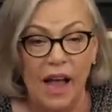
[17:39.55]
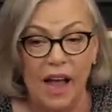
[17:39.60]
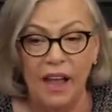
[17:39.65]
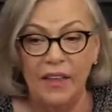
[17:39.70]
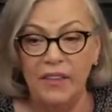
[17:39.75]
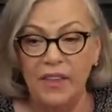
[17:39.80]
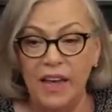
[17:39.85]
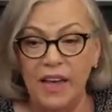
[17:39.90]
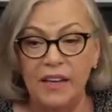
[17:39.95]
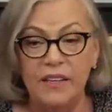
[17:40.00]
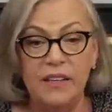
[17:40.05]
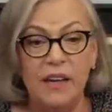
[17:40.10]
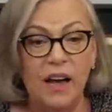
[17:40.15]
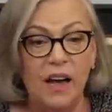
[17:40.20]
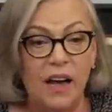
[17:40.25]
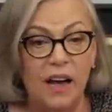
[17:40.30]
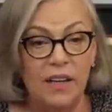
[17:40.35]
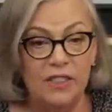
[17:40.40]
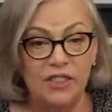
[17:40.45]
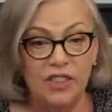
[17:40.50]
And then
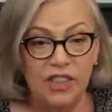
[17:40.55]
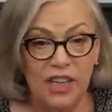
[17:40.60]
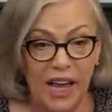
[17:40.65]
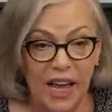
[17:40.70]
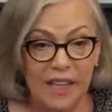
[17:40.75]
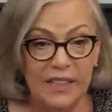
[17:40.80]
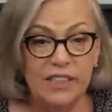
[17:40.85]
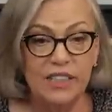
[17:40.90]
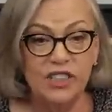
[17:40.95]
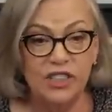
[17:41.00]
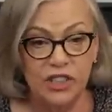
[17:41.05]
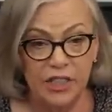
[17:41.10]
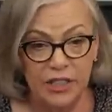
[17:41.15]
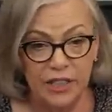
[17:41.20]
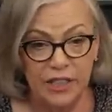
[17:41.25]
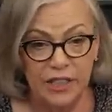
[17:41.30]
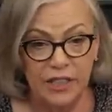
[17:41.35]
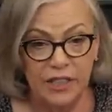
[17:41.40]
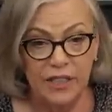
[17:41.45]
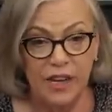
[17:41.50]
uh,
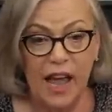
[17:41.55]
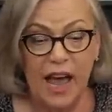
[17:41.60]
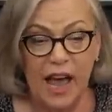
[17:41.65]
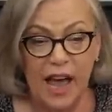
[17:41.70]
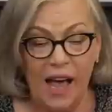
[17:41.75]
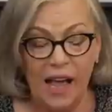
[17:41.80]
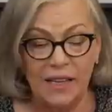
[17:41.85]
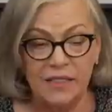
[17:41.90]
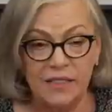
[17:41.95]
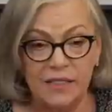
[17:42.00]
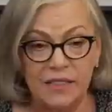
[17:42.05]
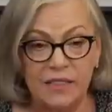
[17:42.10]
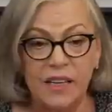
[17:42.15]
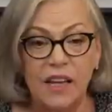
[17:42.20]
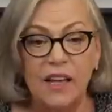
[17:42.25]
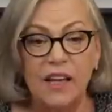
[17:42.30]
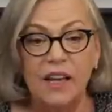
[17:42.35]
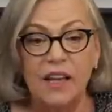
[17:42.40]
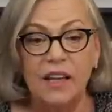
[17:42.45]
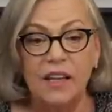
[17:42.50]
Janisheen asks,
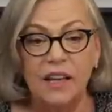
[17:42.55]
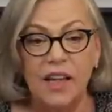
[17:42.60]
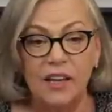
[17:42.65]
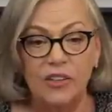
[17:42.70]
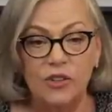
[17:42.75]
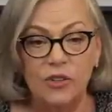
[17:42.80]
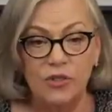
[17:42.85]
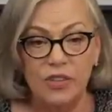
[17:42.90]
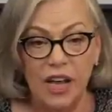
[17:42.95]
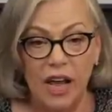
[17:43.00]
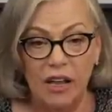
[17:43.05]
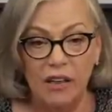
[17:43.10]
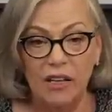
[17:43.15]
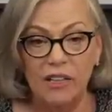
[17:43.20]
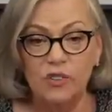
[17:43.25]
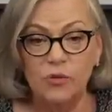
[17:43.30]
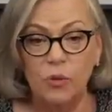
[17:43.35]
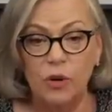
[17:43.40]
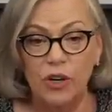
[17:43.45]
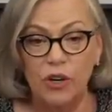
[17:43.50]
can you tell
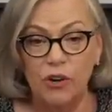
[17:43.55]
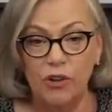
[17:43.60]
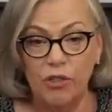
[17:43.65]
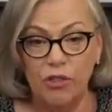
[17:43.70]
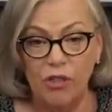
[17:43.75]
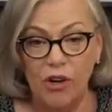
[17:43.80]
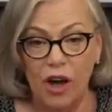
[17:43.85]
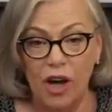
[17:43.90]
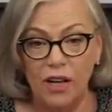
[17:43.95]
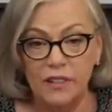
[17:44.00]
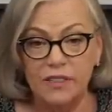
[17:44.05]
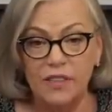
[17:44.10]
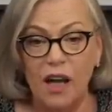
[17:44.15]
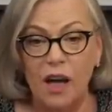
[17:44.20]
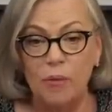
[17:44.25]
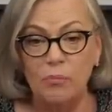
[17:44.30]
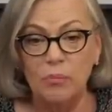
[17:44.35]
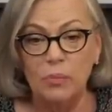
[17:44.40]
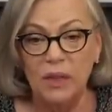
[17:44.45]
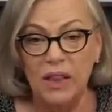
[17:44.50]
us what your thoughts
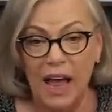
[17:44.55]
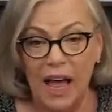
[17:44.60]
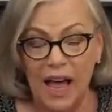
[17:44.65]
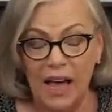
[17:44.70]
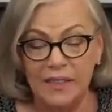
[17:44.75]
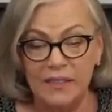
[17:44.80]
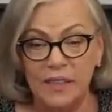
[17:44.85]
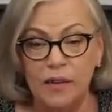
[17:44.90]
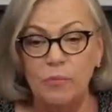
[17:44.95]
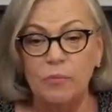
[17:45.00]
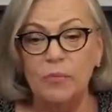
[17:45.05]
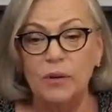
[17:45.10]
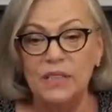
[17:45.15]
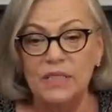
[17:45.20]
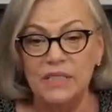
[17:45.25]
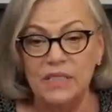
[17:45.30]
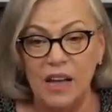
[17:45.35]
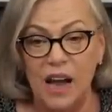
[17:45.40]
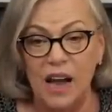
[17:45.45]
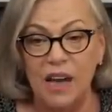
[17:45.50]
on platinum
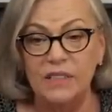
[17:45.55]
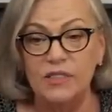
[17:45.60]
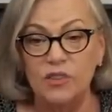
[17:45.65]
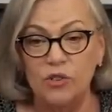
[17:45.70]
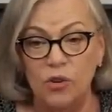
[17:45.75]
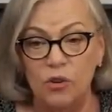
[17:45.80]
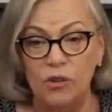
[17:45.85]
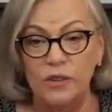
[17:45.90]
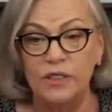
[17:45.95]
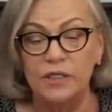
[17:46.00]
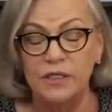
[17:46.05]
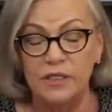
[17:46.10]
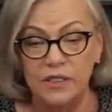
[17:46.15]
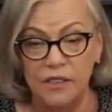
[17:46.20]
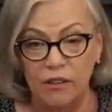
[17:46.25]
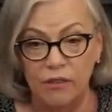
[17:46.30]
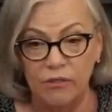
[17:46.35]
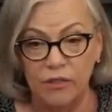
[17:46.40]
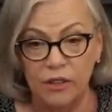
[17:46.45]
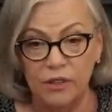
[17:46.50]
besides gold and
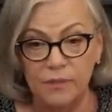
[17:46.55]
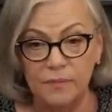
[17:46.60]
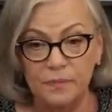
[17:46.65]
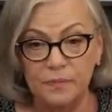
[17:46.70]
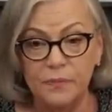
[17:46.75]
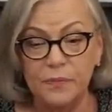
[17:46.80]
silver?